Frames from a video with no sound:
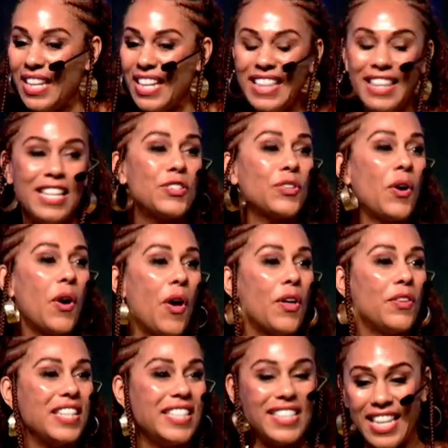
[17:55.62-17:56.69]
These are all
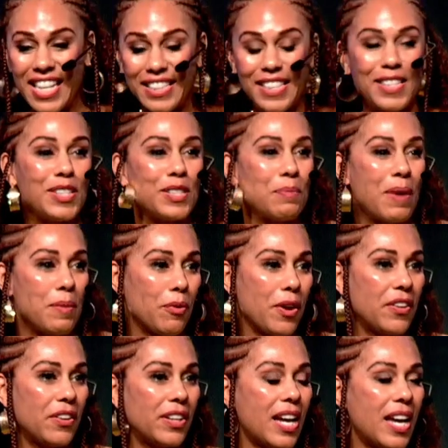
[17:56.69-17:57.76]
these things. This is my
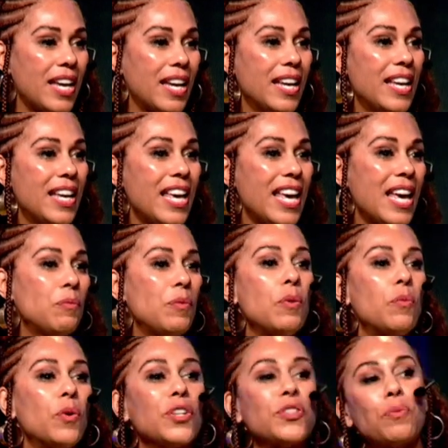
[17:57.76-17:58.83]
brother and I, and we
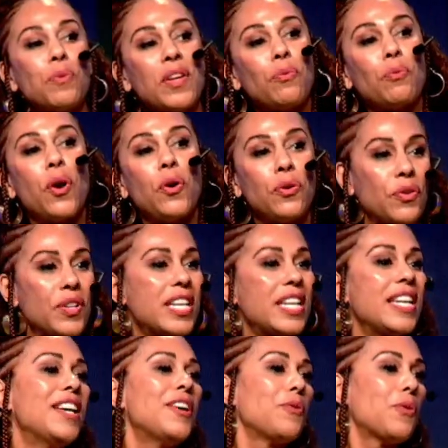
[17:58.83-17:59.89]
worked with
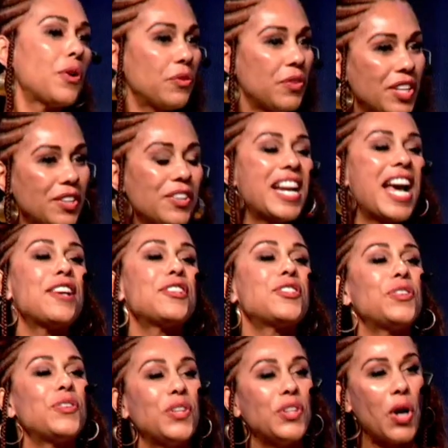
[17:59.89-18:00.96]
Rotary
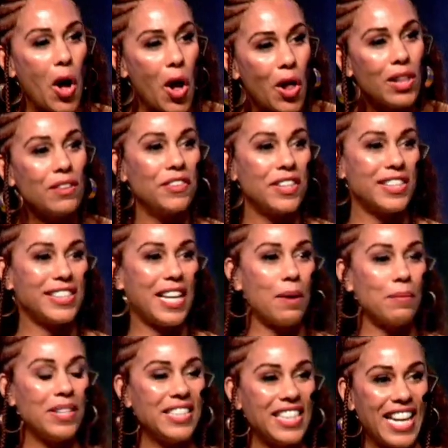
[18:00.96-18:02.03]
International, and all of us
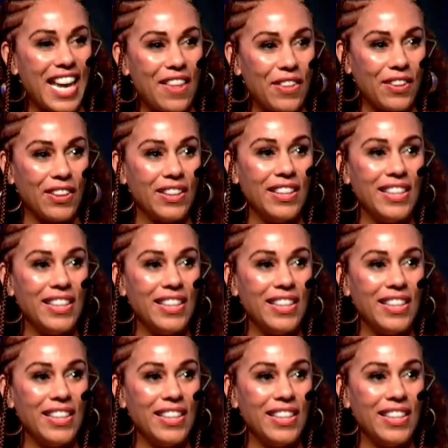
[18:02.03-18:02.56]
coming together